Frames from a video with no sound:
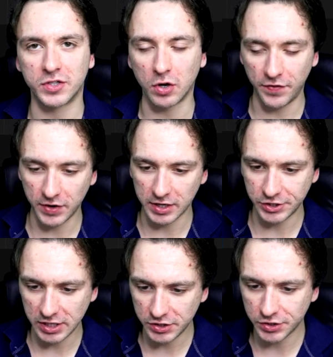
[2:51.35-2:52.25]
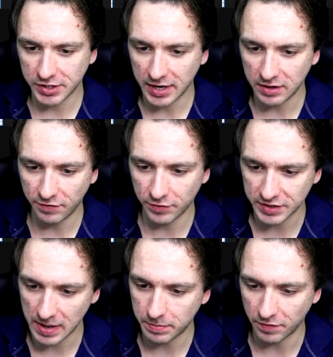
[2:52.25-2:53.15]
So if you're going to change your settings, for
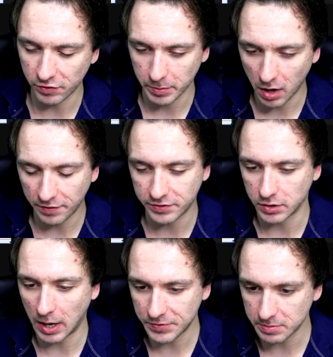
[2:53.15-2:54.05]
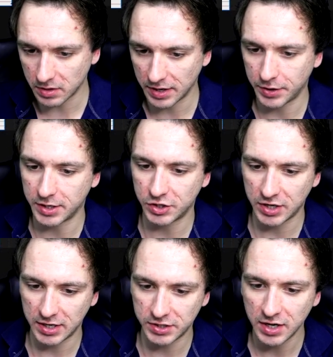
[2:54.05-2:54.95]
example, from off to optimal, and you're going to
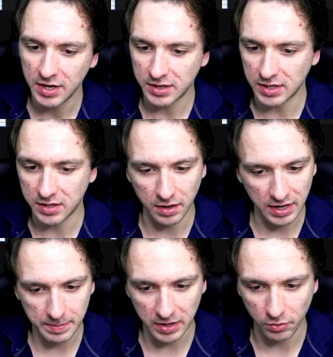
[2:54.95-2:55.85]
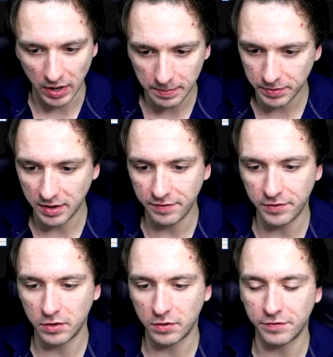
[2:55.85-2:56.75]
change the dynamic RAM
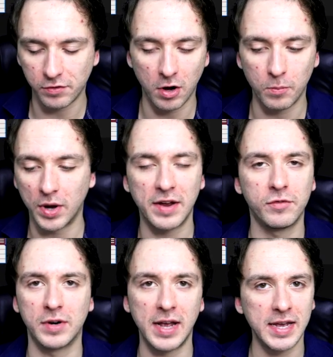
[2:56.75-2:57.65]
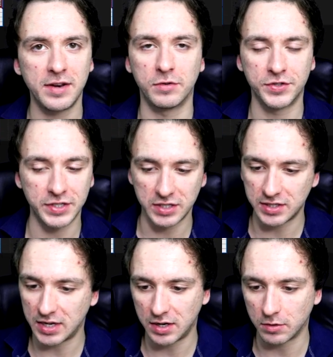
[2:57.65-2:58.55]
preview from whatever eight or
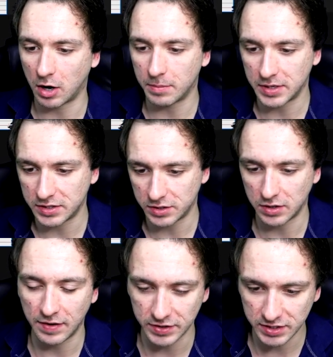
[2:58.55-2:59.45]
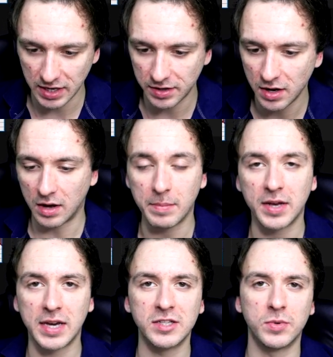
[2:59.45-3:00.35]
sixteen or how many you have is set, uh, in my
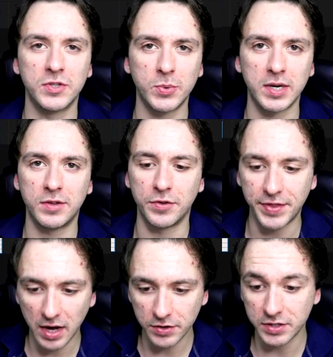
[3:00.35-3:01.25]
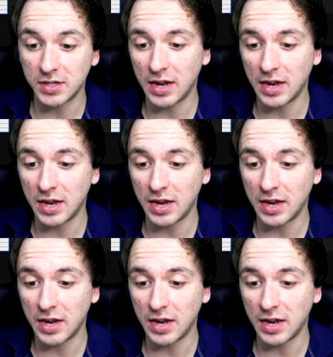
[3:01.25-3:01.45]
case it was twenty-two thousand.